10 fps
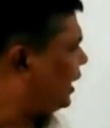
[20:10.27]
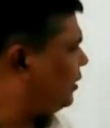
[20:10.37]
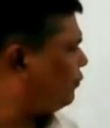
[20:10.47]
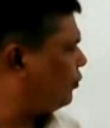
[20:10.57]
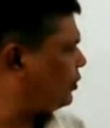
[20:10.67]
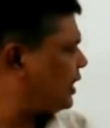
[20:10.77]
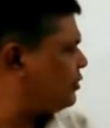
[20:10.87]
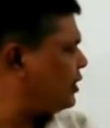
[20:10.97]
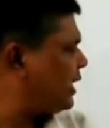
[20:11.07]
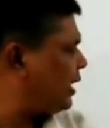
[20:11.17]
And
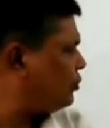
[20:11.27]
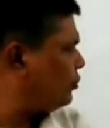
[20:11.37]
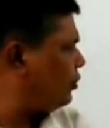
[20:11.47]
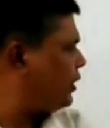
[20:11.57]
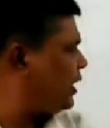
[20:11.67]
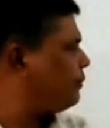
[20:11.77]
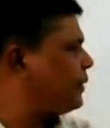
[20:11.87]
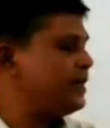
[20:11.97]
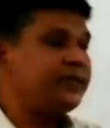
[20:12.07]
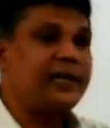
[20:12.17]
4,000 household
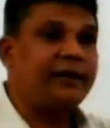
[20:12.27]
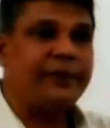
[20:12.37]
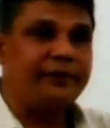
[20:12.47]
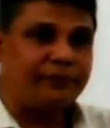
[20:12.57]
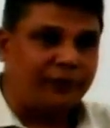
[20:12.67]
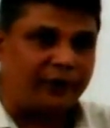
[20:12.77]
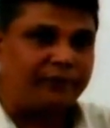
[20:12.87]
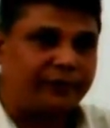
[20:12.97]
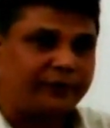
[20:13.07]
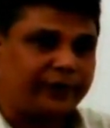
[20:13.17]
enterprises have been
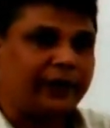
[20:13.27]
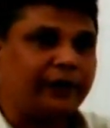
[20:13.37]
formed.